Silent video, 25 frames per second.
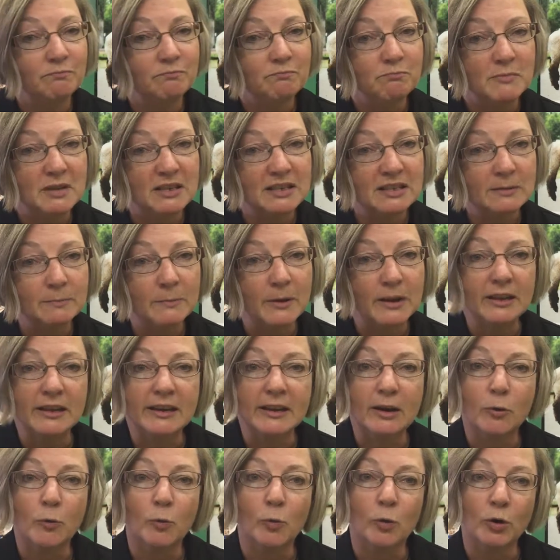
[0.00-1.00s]

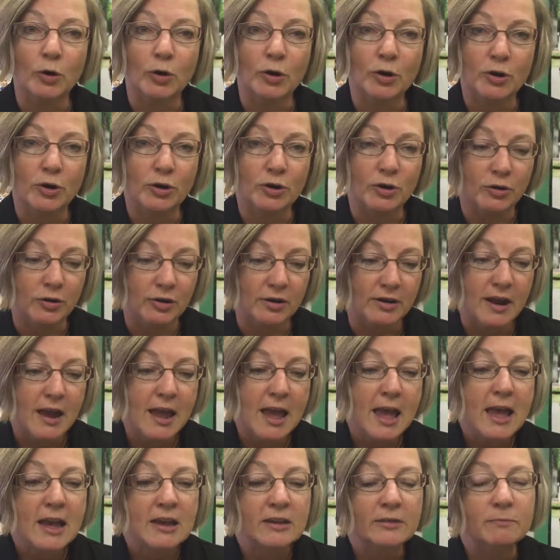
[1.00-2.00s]
misspelling a word or
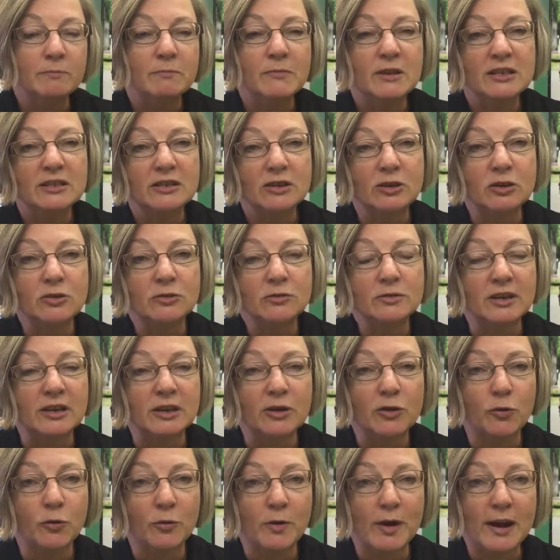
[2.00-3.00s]

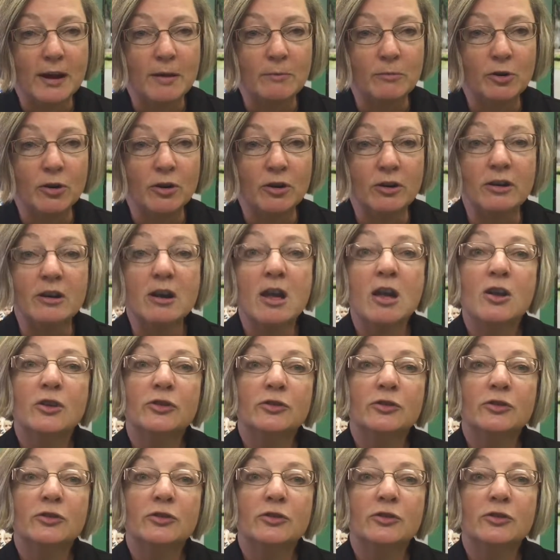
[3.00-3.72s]
misusing grammar.